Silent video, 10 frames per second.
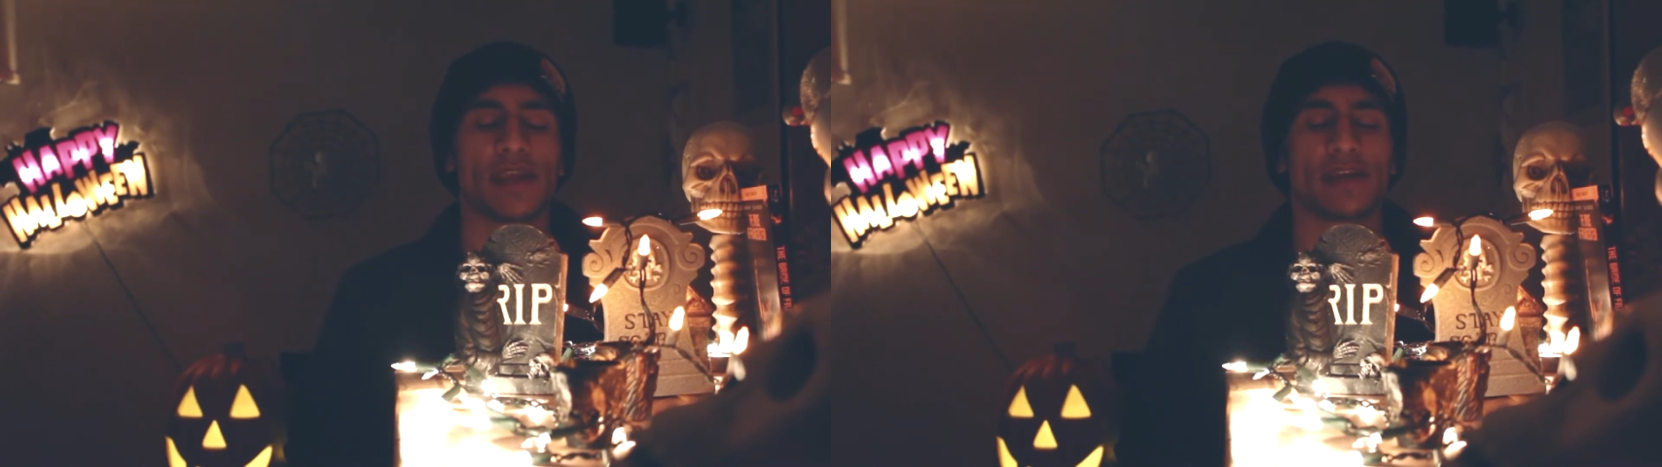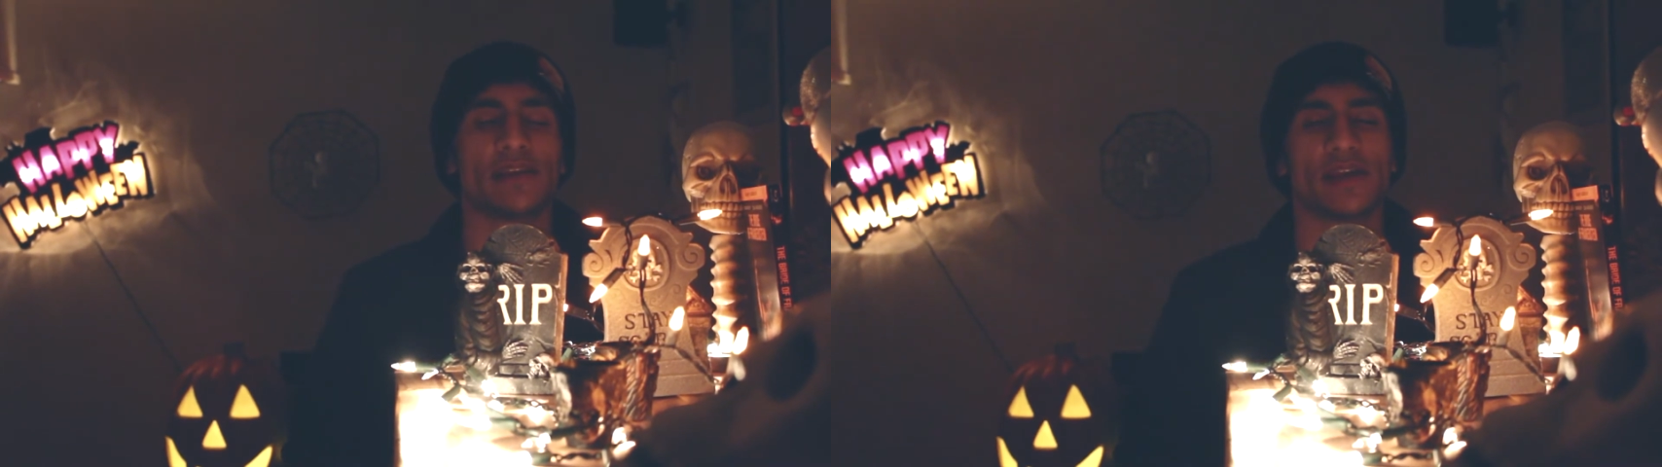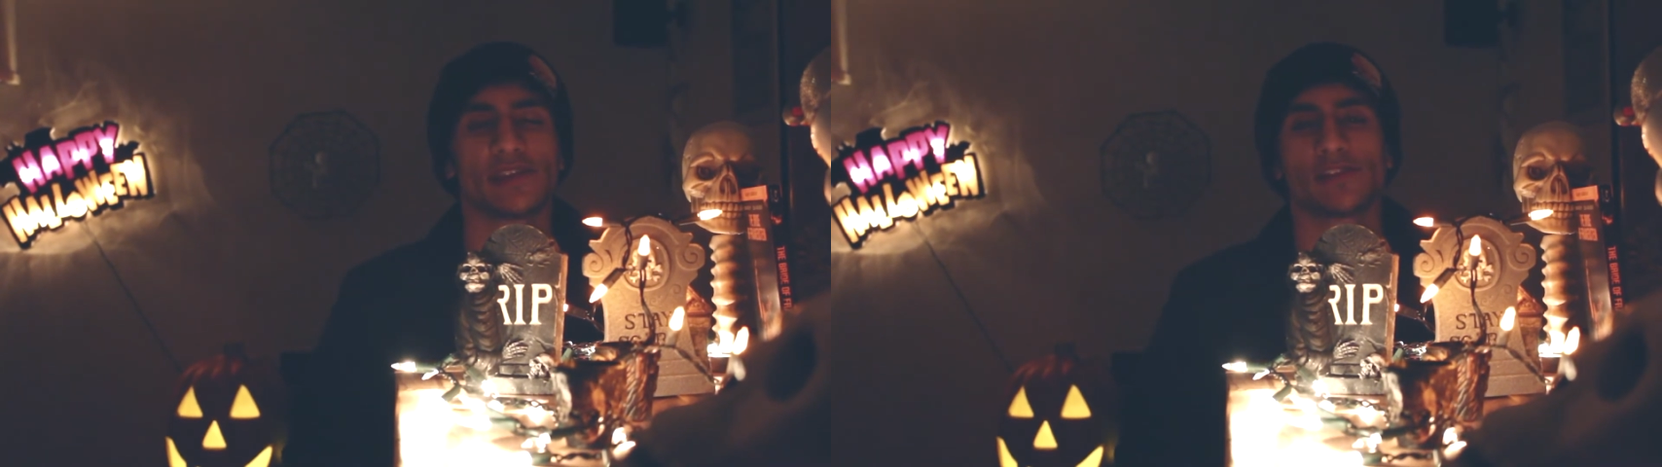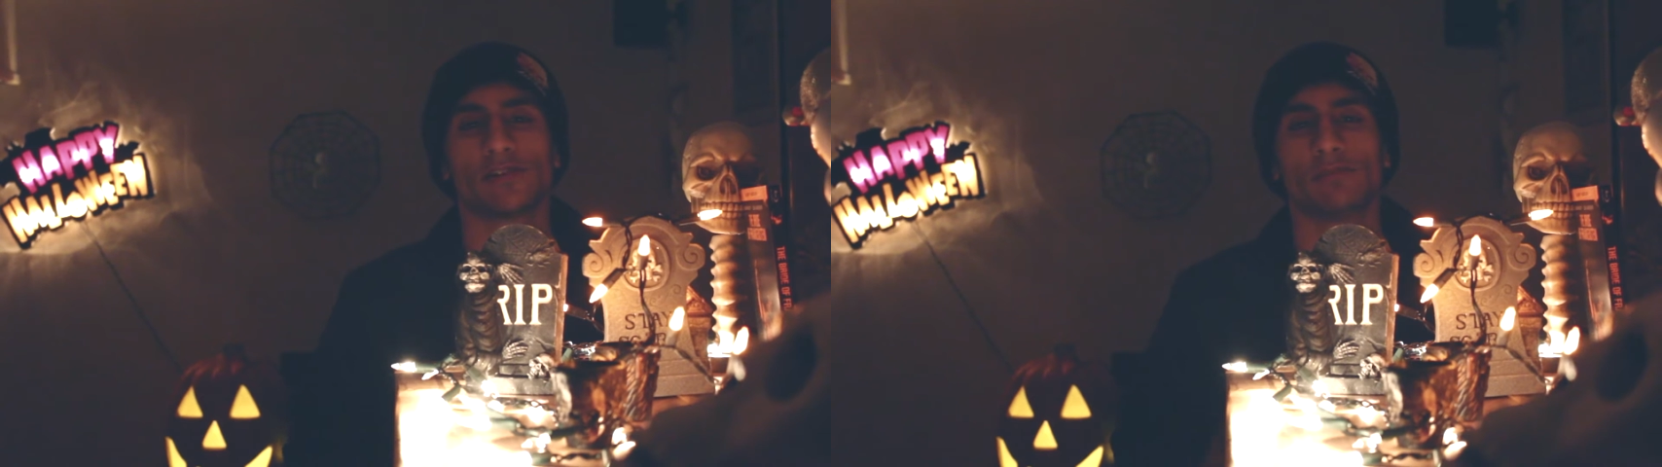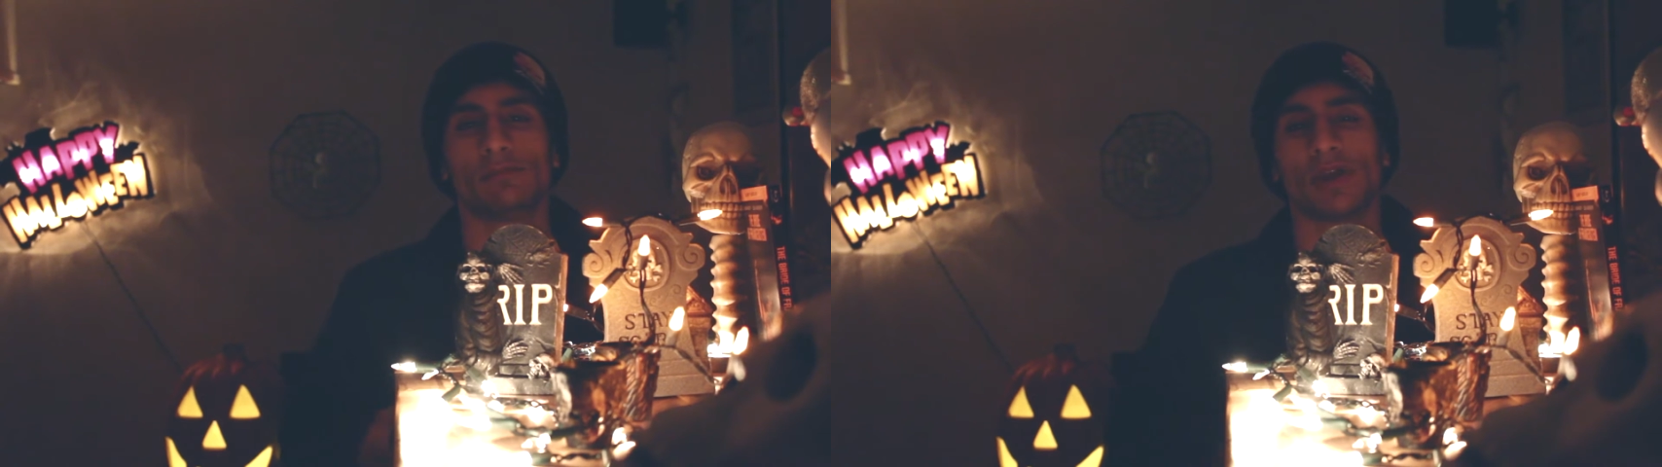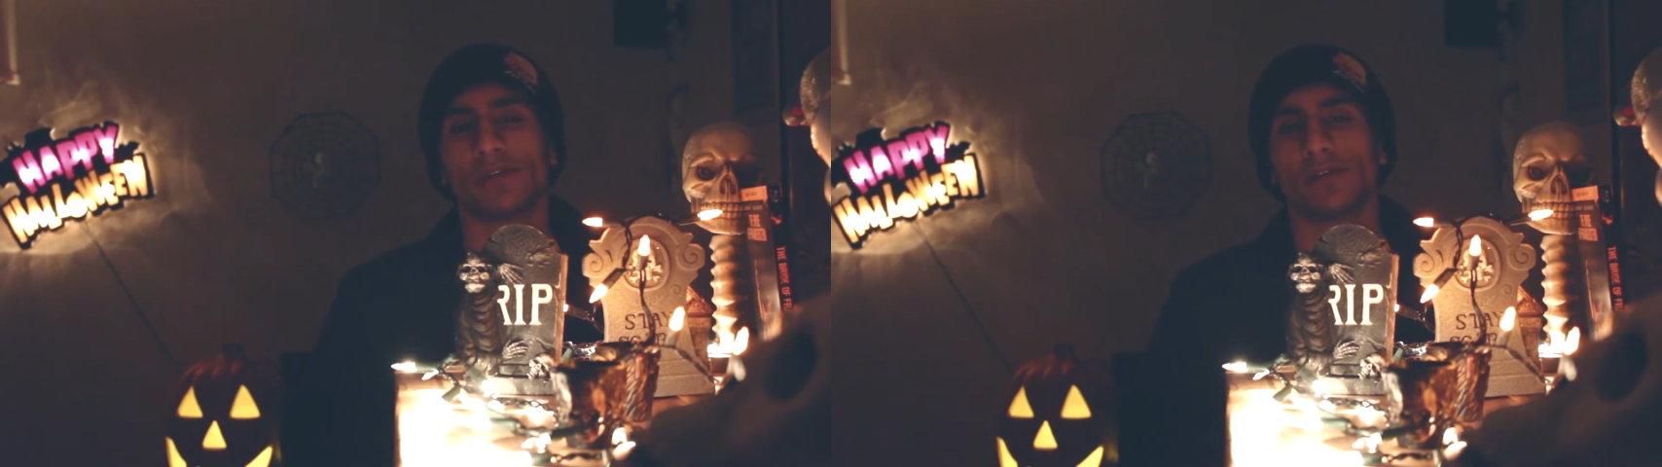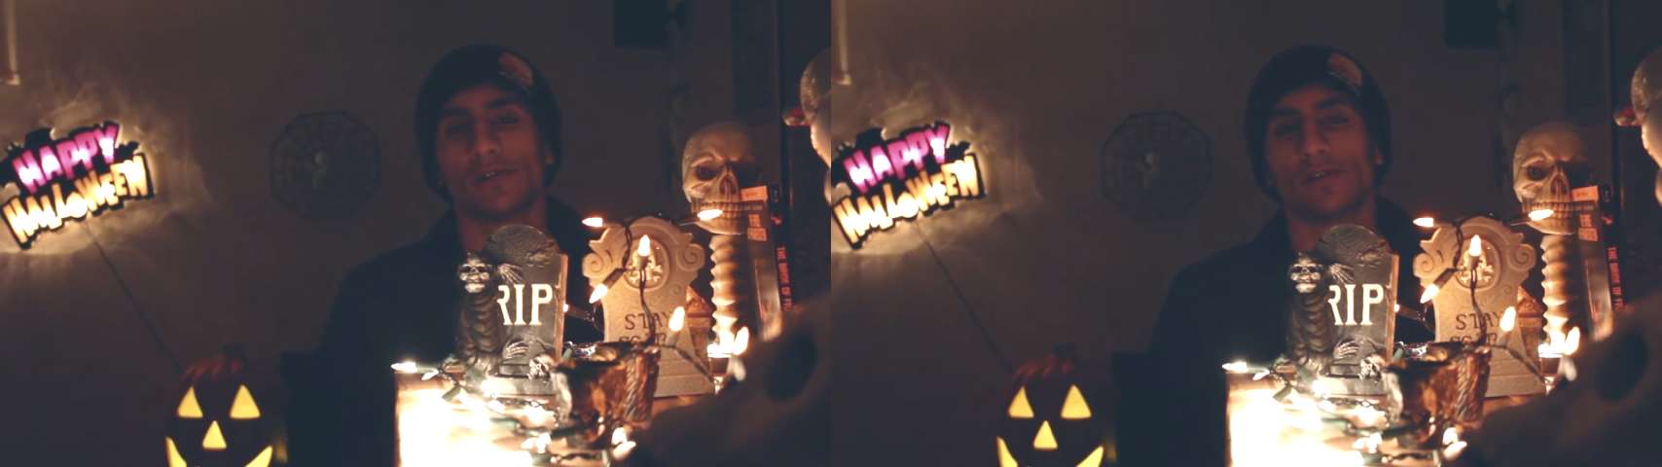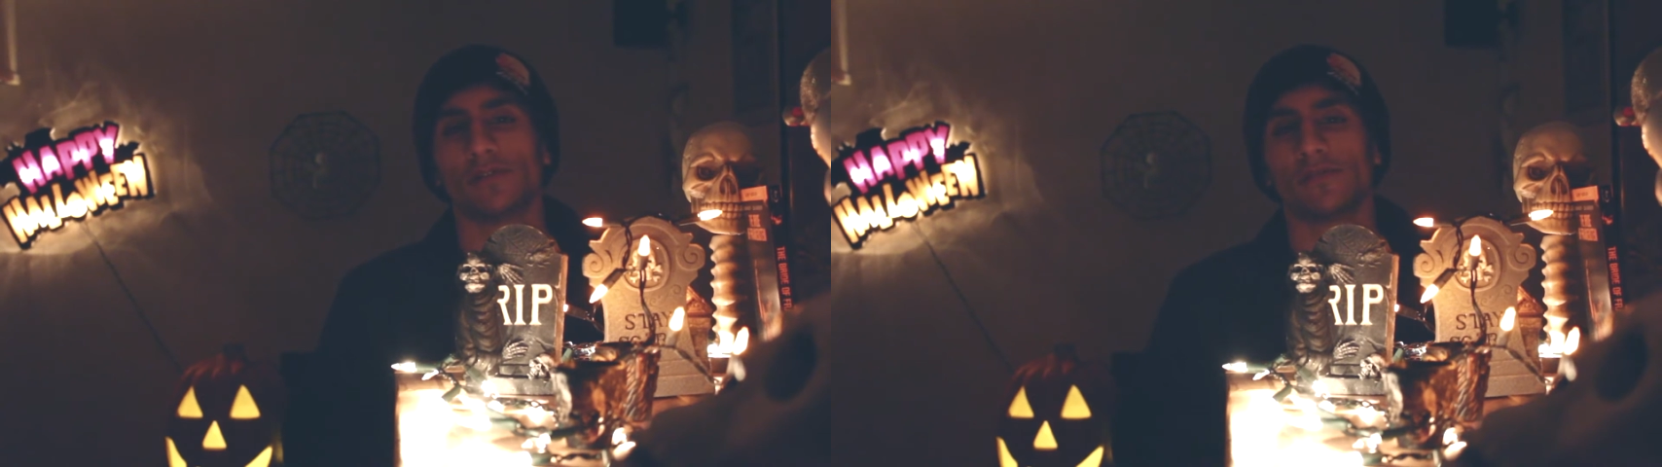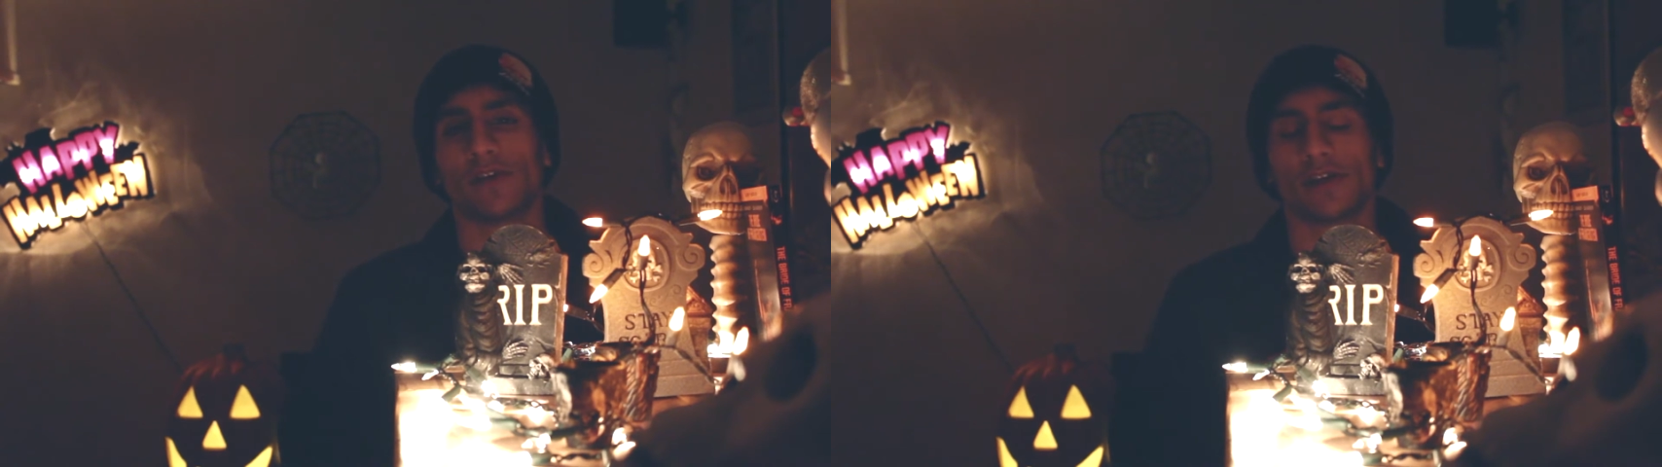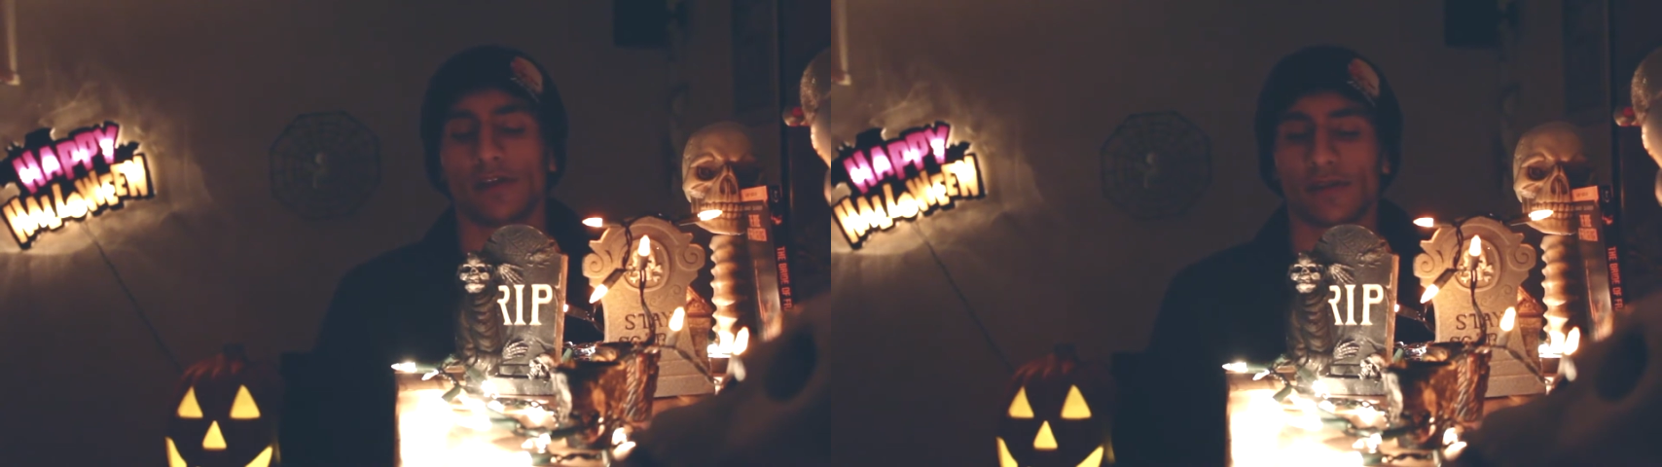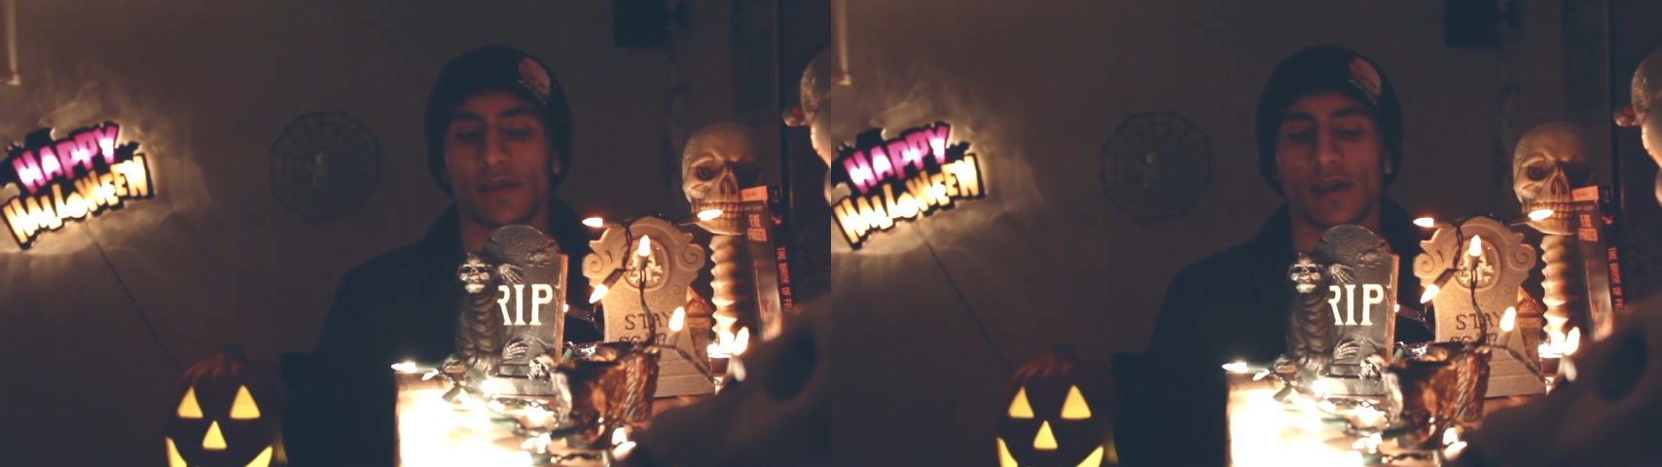make a nice little bundle of